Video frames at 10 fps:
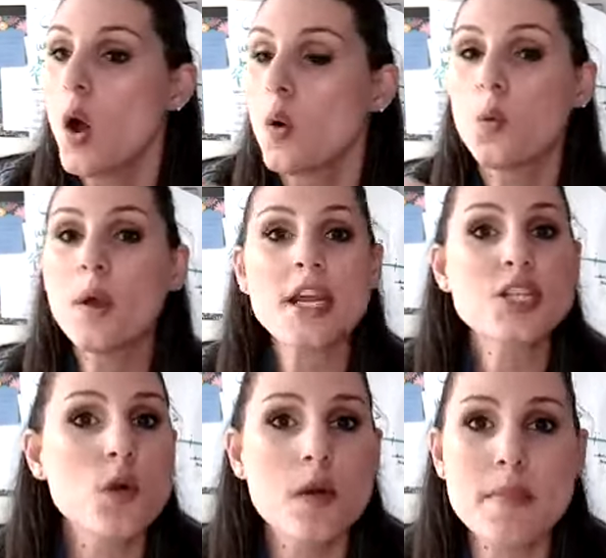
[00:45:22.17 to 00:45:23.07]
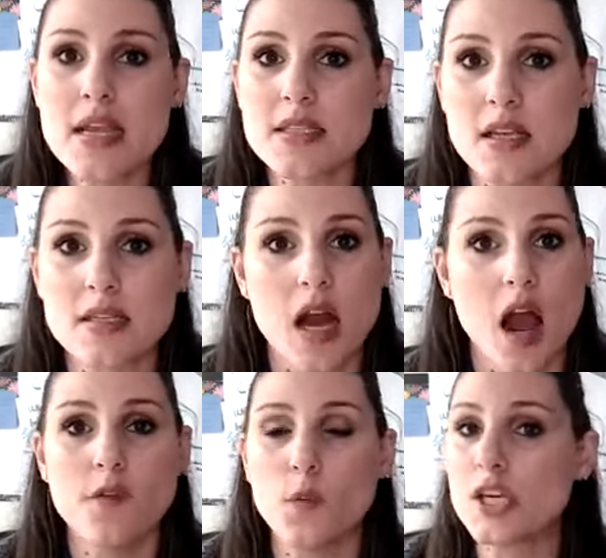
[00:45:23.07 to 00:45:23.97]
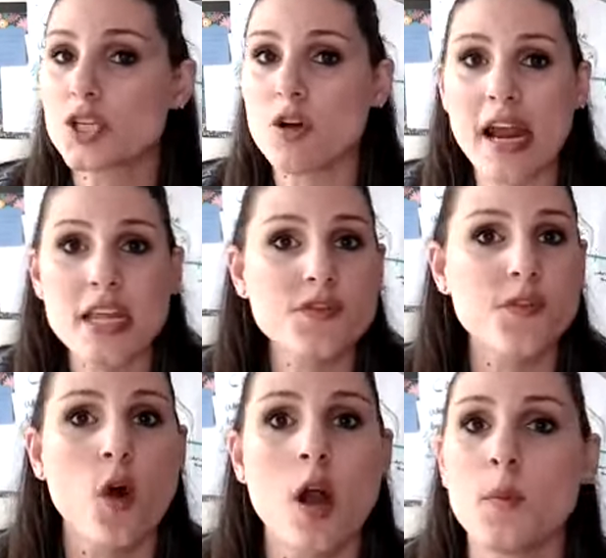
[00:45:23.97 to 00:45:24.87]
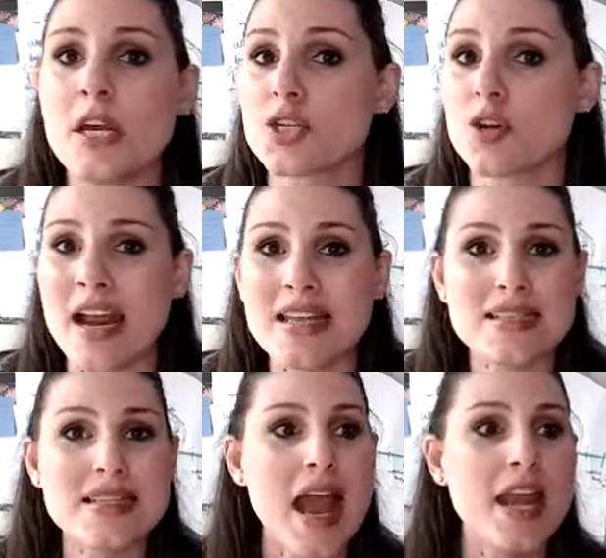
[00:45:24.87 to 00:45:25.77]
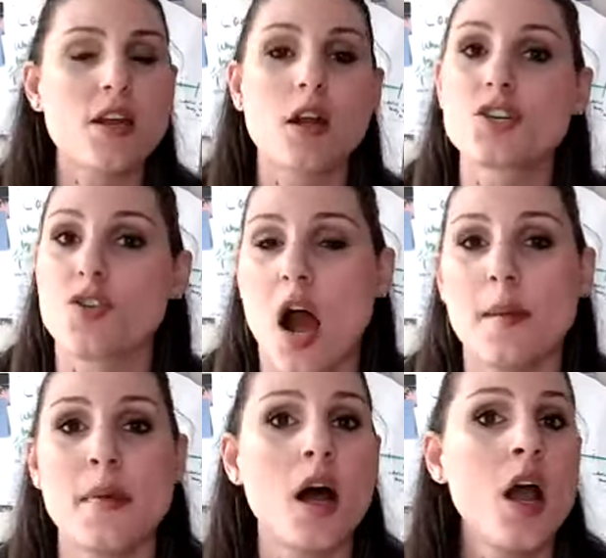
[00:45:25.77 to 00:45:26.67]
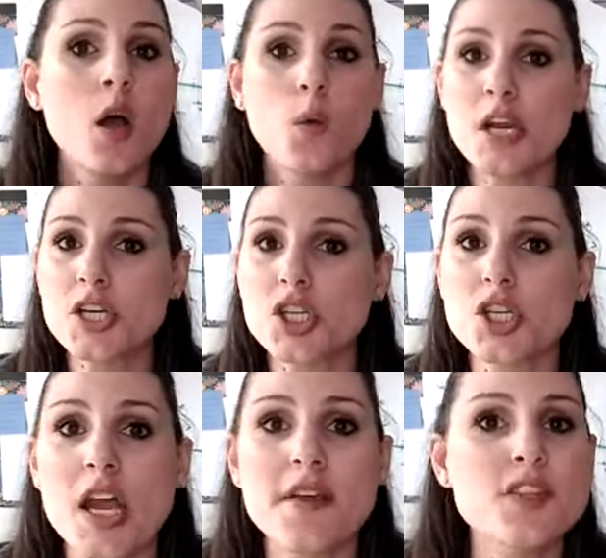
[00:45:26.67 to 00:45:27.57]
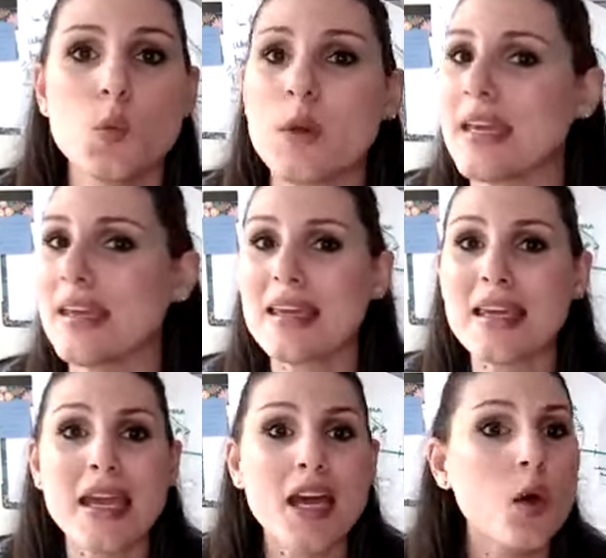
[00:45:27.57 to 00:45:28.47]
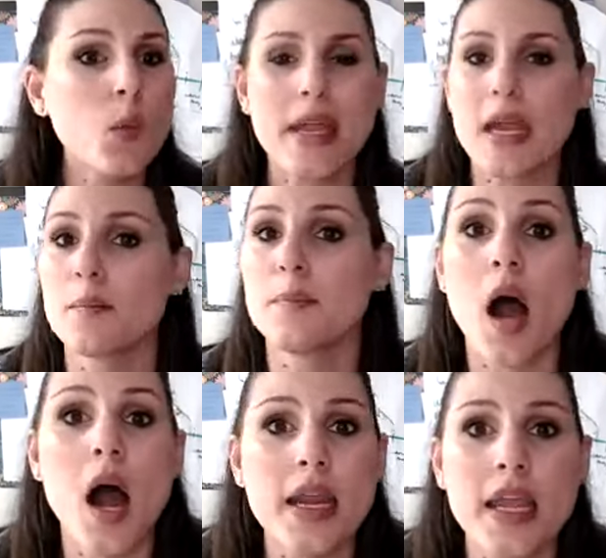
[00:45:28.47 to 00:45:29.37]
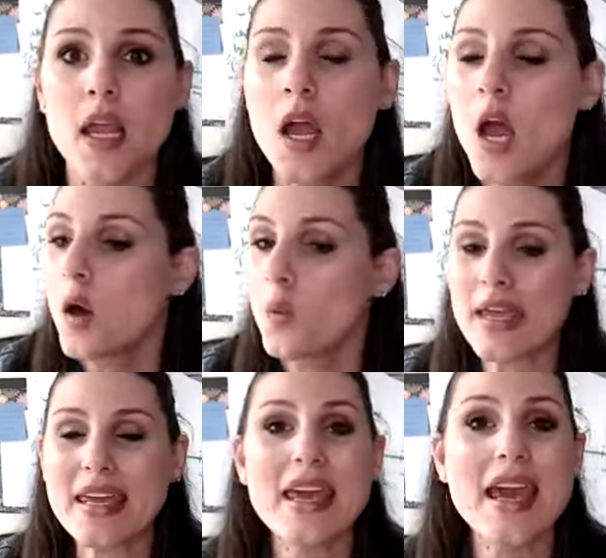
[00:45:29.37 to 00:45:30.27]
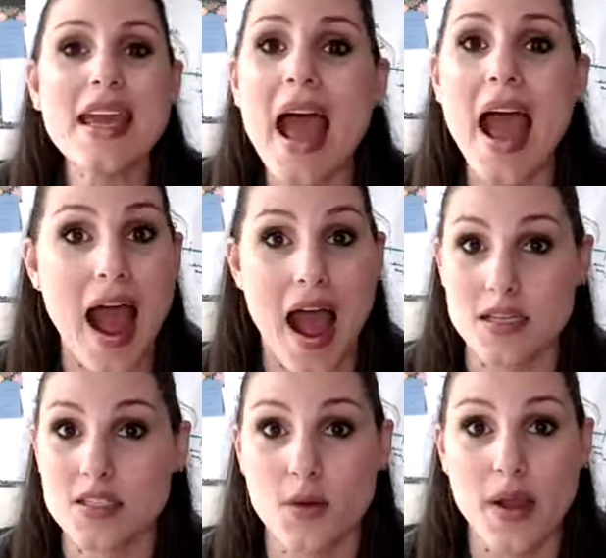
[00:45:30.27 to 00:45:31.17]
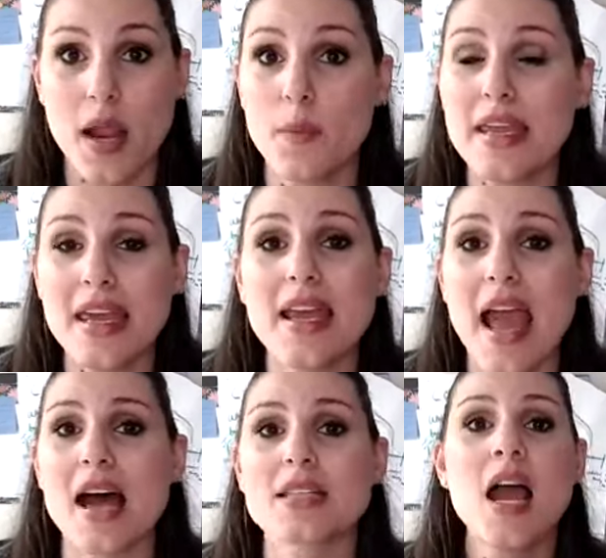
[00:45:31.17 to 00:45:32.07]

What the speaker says: We do amazing stuff. We transform, we transcend trauma, we shift, we heal, we embody, we kick ass, okay? We kick ass.